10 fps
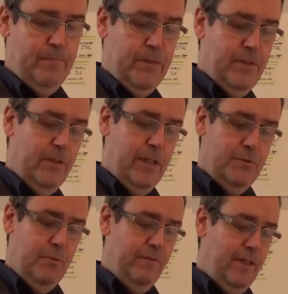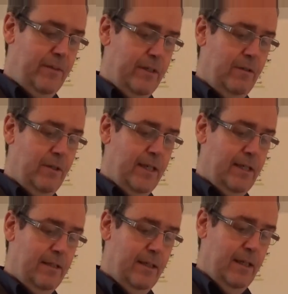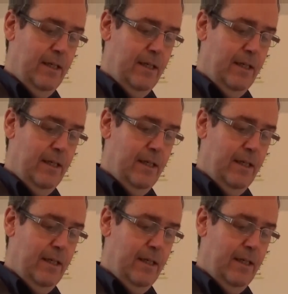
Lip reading: So that's worth having a look at.